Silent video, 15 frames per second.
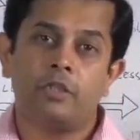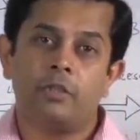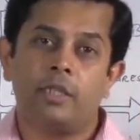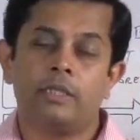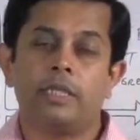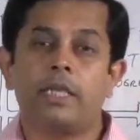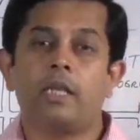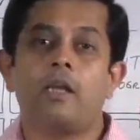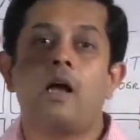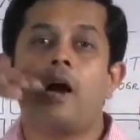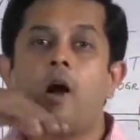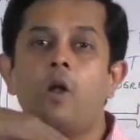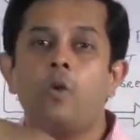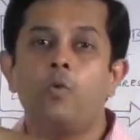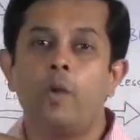so that they can
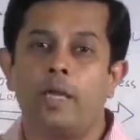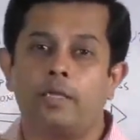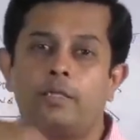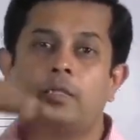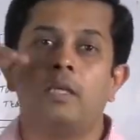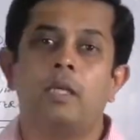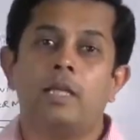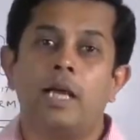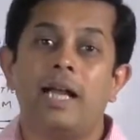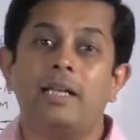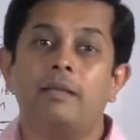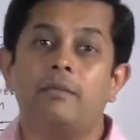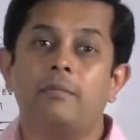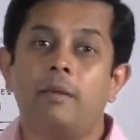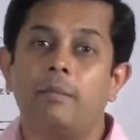always
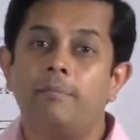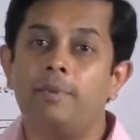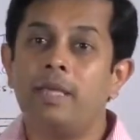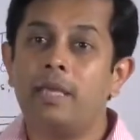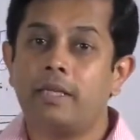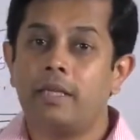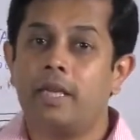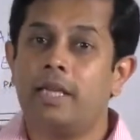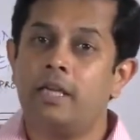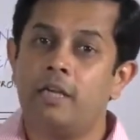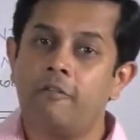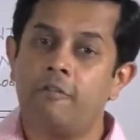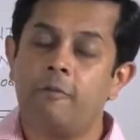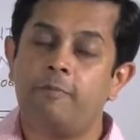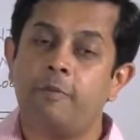and be at a higher
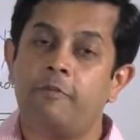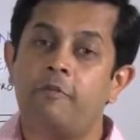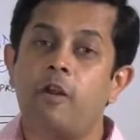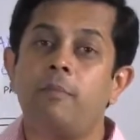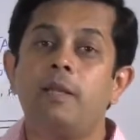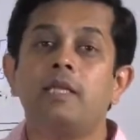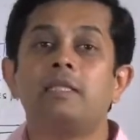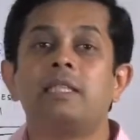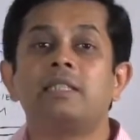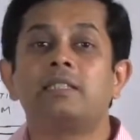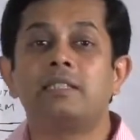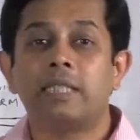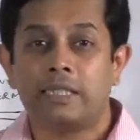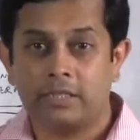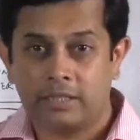level of performance and
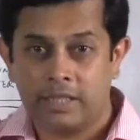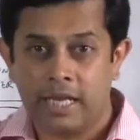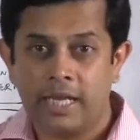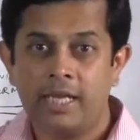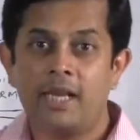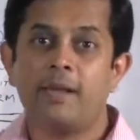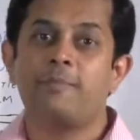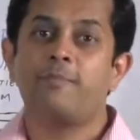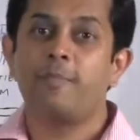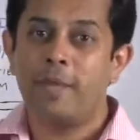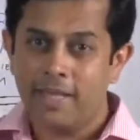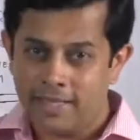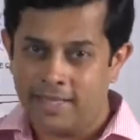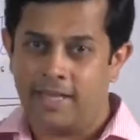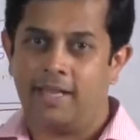sustain and
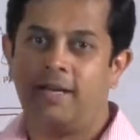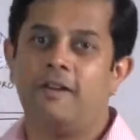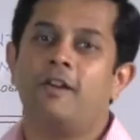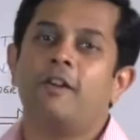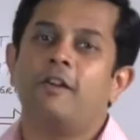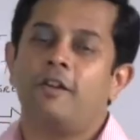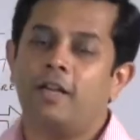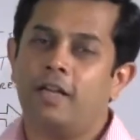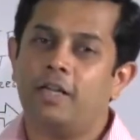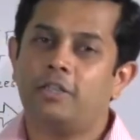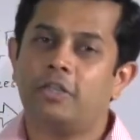be there,